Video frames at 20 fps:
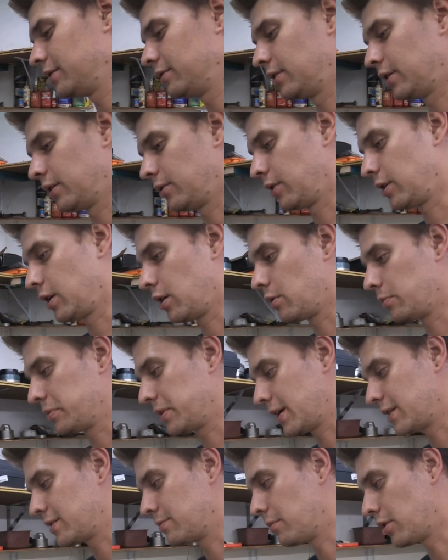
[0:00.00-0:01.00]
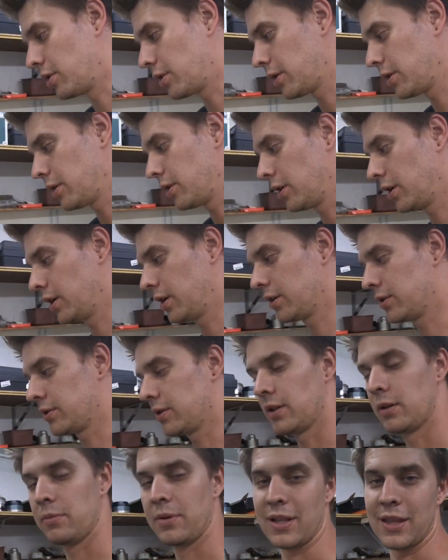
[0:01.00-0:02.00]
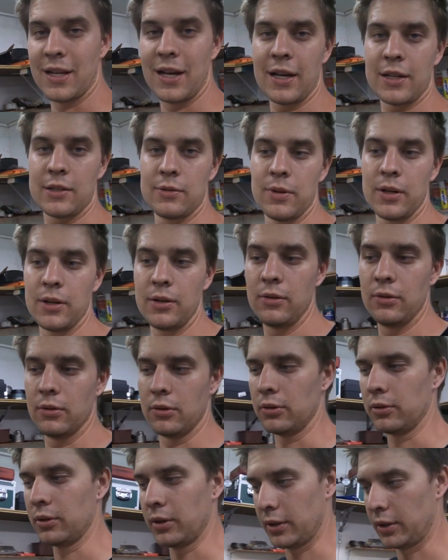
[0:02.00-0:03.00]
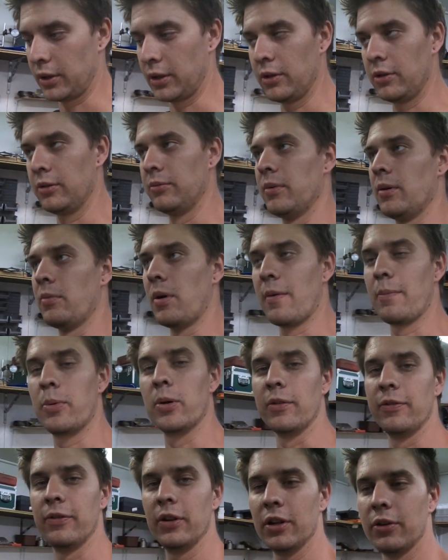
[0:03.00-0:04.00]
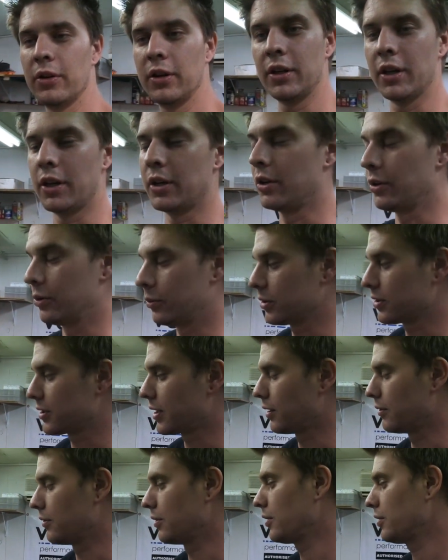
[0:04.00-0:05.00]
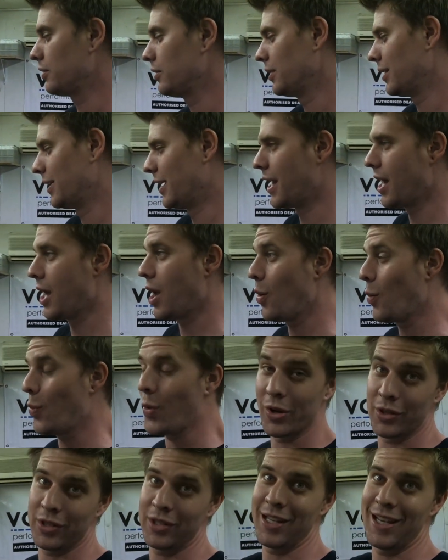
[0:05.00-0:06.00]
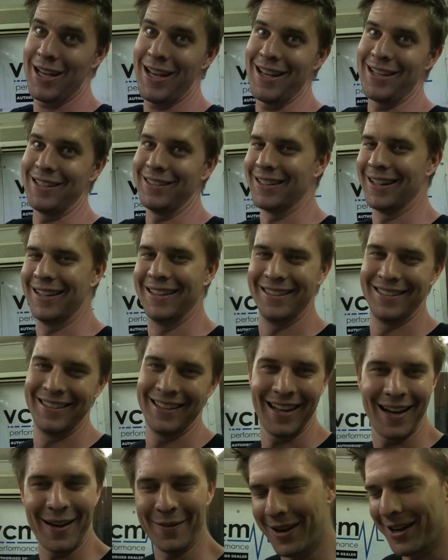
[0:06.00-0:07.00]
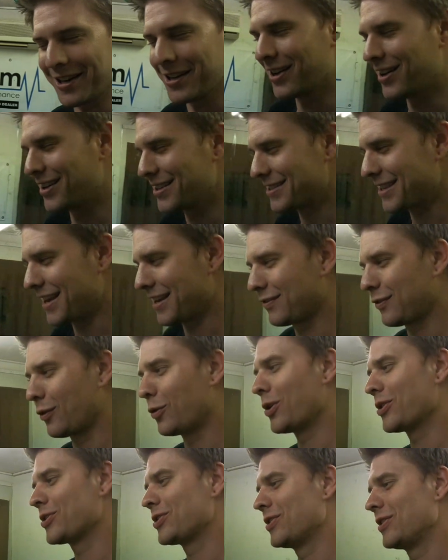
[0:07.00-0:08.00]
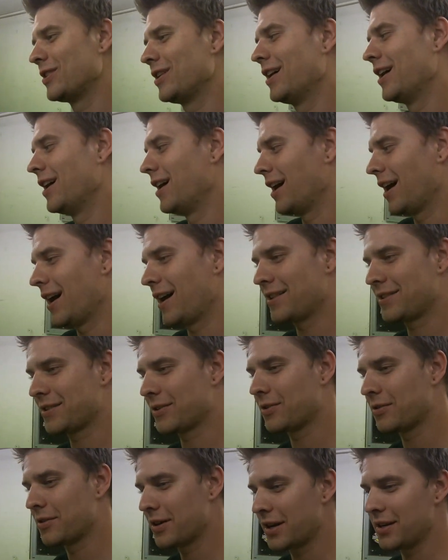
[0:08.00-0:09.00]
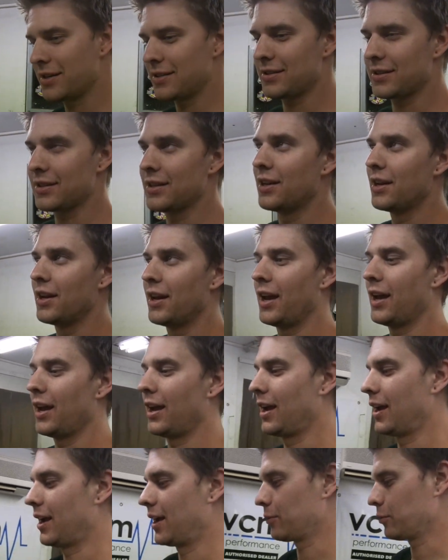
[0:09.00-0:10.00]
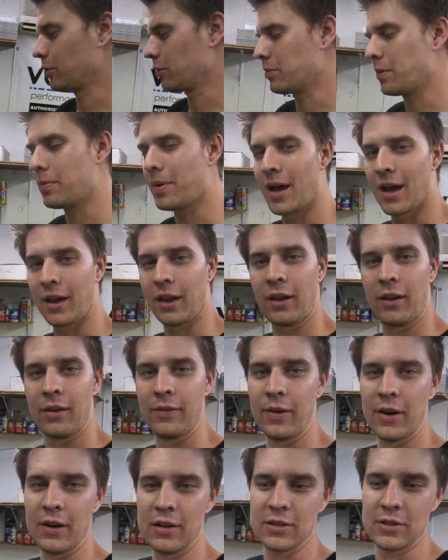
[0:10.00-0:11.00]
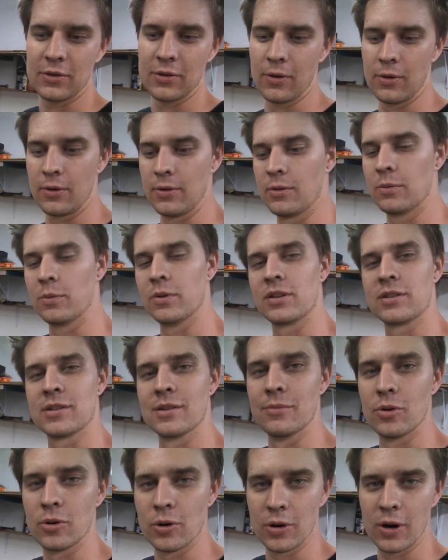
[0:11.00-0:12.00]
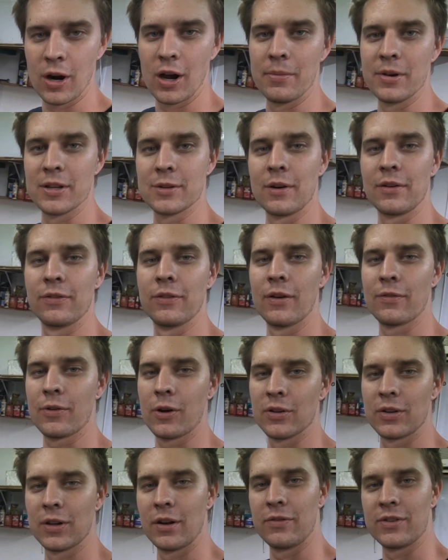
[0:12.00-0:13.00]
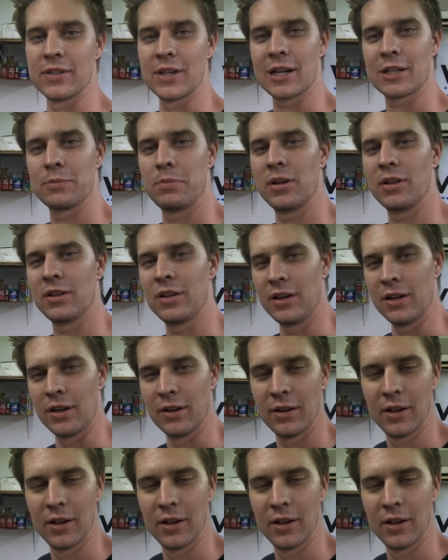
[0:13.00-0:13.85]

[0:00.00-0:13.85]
I'm going to go on with that tomorrow, so that'll be in the next one, or I don't know, I might put a filler in, I don't know what's going on. We'll see. Anyway guys, thanks for watching, as always, and we'll be back very soon with some more RB25 content for Zach's build here.